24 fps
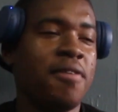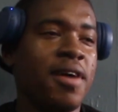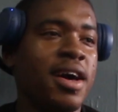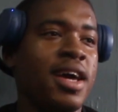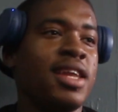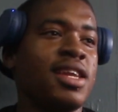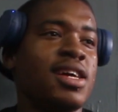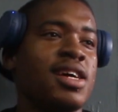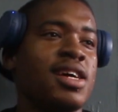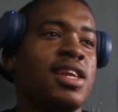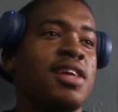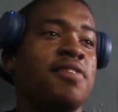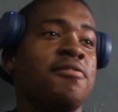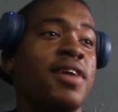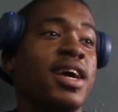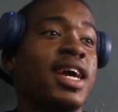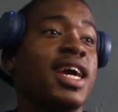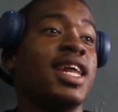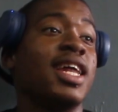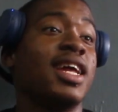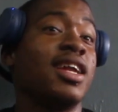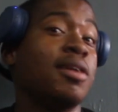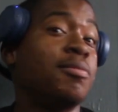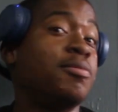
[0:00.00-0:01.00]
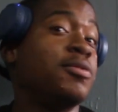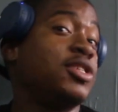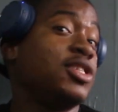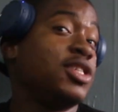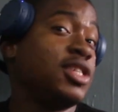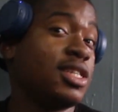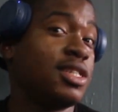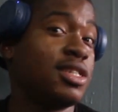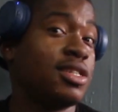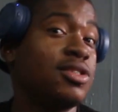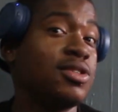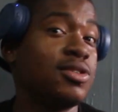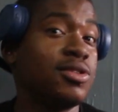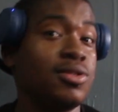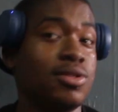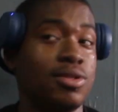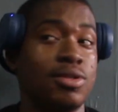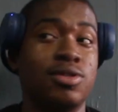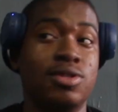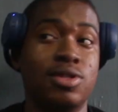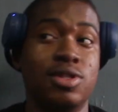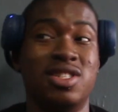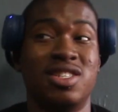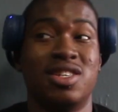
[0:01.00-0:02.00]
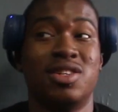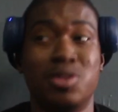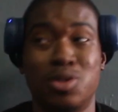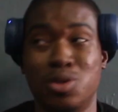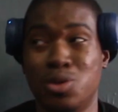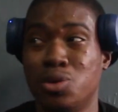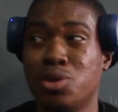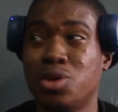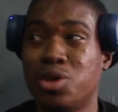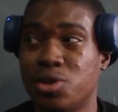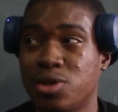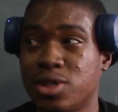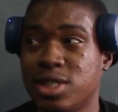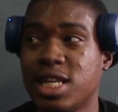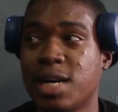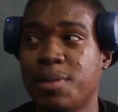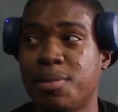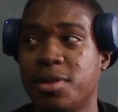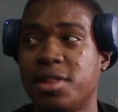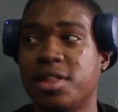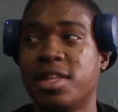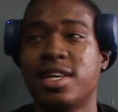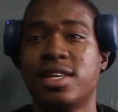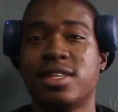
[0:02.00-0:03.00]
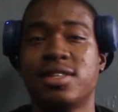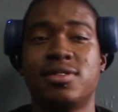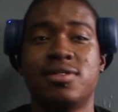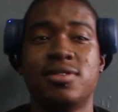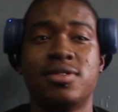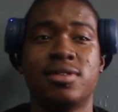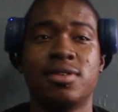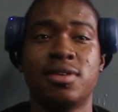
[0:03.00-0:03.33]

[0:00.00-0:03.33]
find that if I get an opportunity to do those type of things